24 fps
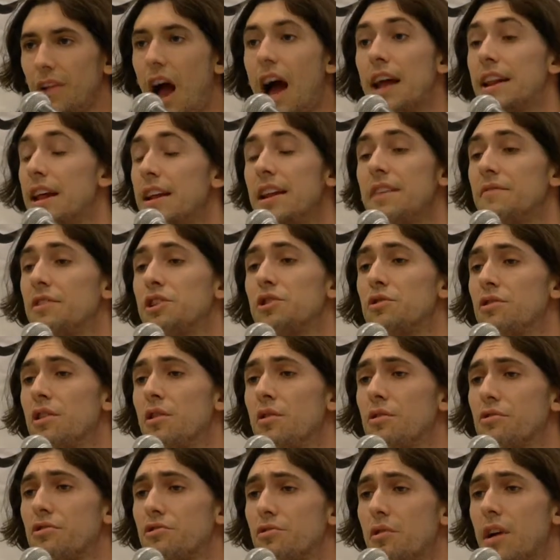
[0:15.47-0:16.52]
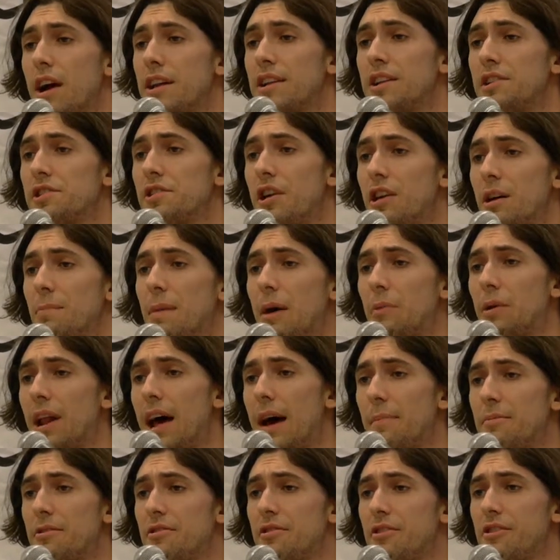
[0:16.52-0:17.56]
I didn't even do the whole story. I didn't talk about what
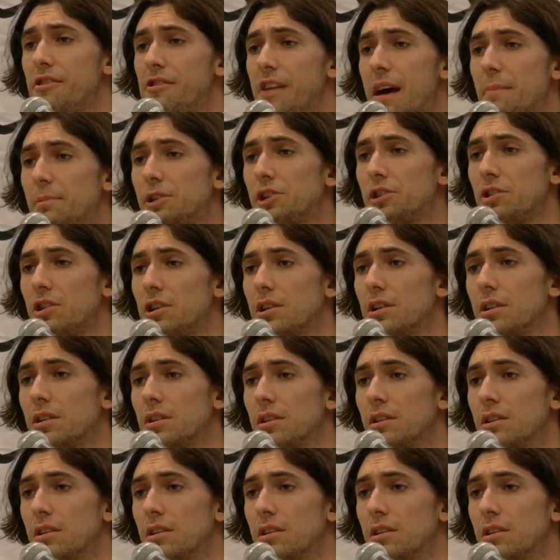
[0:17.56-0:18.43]
happens to the saboteur.